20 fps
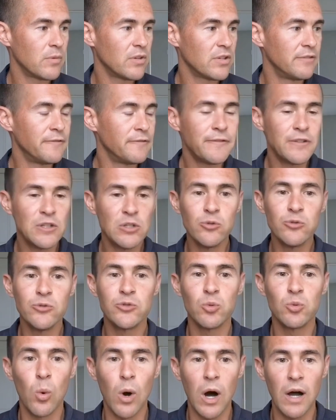
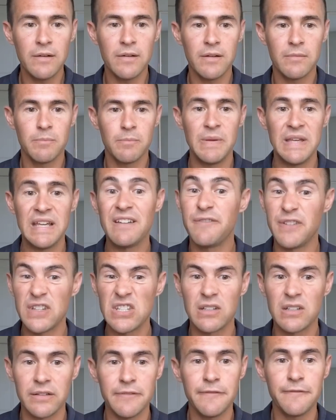confuse what being
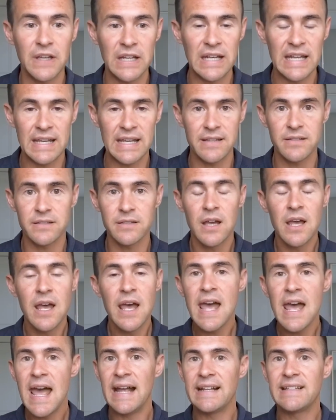physically fit is.
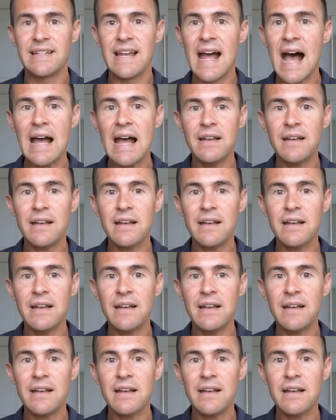It's